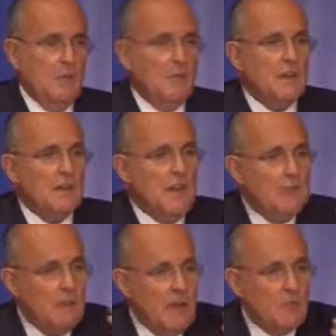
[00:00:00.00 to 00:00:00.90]
We're going to
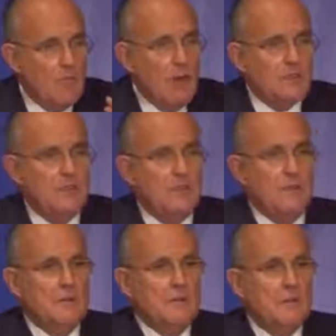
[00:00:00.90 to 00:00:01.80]
get Madam
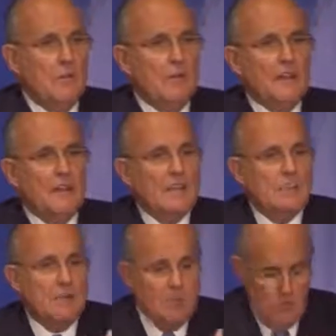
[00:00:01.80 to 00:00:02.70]
Rajavi. We're going to
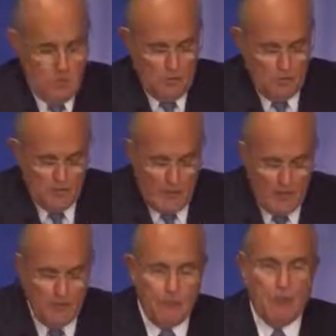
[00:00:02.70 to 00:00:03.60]
get the people who
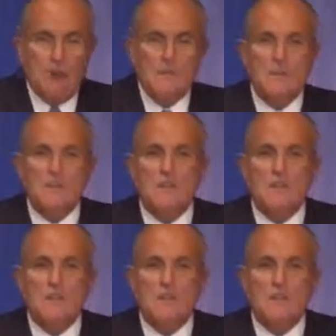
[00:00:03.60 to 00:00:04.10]
stand for